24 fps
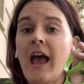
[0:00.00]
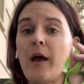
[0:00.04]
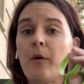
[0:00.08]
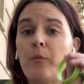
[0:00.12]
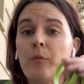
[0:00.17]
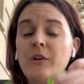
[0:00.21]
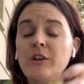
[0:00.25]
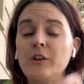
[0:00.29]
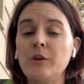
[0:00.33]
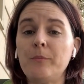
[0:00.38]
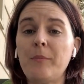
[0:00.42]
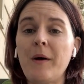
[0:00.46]

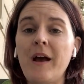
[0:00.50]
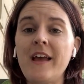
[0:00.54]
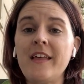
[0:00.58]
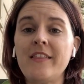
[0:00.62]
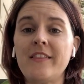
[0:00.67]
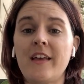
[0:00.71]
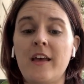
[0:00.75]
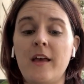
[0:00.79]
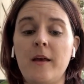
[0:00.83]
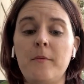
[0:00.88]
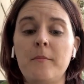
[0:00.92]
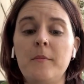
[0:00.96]
And when you buy
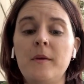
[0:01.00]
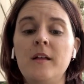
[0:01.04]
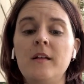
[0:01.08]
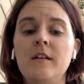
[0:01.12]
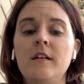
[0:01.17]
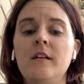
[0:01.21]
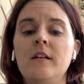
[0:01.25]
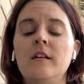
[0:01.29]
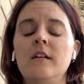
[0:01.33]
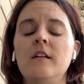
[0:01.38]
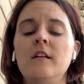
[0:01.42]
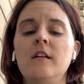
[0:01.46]
them,
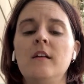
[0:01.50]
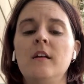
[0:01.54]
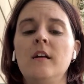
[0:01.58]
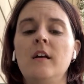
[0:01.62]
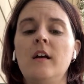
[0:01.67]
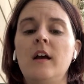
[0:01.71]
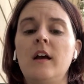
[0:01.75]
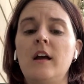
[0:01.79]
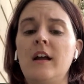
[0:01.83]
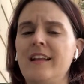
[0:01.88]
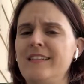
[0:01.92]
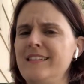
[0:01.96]

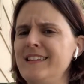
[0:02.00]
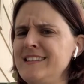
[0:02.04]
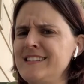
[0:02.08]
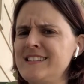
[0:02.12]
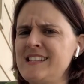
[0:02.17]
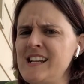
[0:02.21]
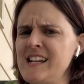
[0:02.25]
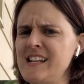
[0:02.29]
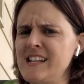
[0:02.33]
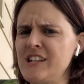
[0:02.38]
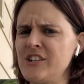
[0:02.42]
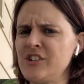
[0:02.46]
at
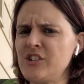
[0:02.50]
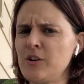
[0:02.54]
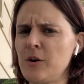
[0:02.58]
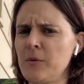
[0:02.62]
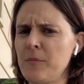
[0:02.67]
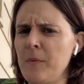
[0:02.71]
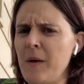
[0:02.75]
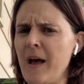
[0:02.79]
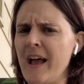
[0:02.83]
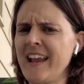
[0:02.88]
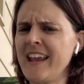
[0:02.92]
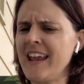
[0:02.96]
least the
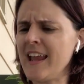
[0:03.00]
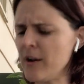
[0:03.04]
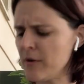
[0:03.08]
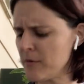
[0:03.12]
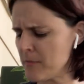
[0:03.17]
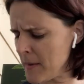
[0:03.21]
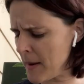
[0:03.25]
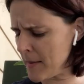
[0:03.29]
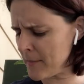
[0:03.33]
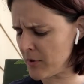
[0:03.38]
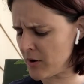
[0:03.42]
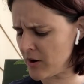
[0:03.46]
initial, I can't
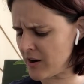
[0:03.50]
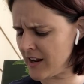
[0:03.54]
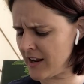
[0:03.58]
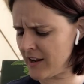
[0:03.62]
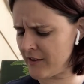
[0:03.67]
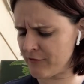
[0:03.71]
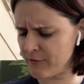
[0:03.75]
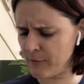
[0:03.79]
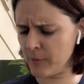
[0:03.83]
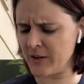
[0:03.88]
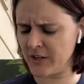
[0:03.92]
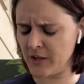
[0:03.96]
remember
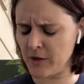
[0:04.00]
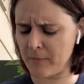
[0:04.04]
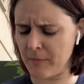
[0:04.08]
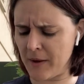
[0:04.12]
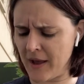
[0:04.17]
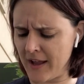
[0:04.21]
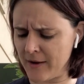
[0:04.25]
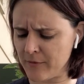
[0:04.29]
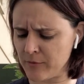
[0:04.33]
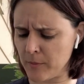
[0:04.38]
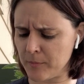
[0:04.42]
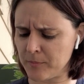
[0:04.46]
if when you
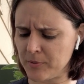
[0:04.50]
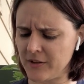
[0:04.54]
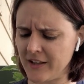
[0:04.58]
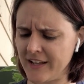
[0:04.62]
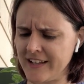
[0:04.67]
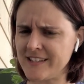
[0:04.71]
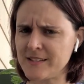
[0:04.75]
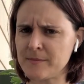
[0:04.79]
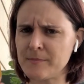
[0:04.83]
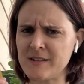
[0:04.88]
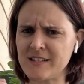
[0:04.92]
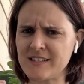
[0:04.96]
buy
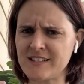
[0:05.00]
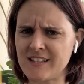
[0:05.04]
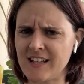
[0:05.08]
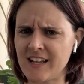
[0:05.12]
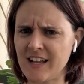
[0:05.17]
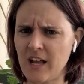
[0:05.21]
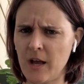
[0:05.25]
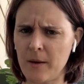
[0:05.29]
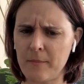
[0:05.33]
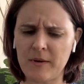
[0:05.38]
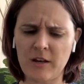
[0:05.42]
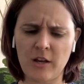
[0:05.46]
replacements
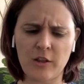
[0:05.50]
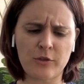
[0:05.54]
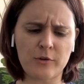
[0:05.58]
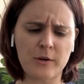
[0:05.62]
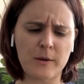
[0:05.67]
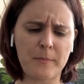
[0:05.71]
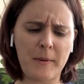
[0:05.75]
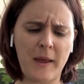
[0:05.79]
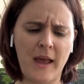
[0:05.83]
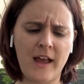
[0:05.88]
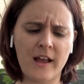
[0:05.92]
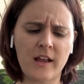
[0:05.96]
they come in a
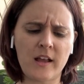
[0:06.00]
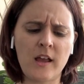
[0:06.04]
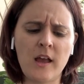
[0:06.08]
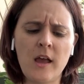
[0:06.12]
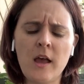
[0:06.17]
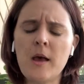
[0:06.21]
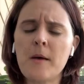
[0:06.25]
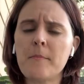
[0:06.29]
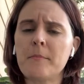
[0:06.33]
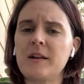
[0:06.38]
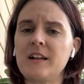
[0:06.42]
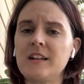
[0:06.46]
3-pack,
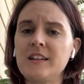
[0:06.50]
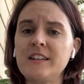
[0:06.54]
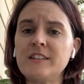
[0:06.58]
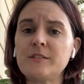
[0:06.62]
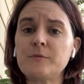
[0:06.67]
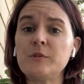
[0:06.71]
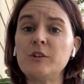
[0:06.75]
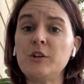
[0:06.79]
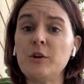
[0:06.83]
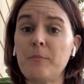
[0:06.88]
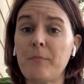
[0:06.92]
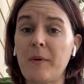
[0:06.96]
but at
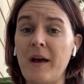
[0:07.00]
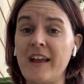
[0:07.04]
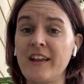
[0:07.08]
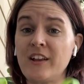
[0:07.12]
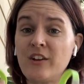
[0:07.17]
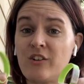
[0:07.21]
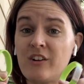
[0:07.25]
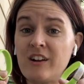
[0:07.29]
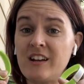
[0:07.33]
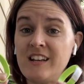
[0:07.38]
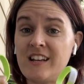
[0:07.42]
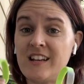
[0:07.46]
least when you buy
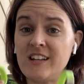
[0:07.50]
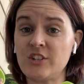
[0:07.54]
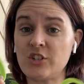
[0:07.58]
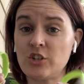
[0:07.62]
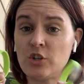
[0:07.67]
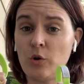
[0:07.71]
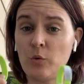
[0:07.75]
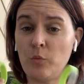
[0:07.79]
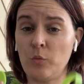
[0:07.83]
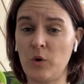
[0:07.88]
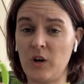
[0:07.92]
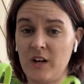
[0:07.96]
your
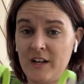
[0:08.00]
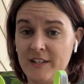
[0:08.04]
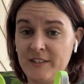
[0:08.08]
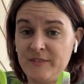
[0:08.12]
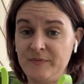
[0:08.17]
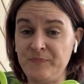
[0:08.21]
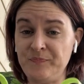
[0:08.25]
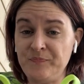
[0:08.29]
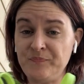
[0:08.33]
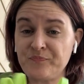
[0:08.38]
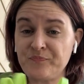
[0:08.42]
initial one,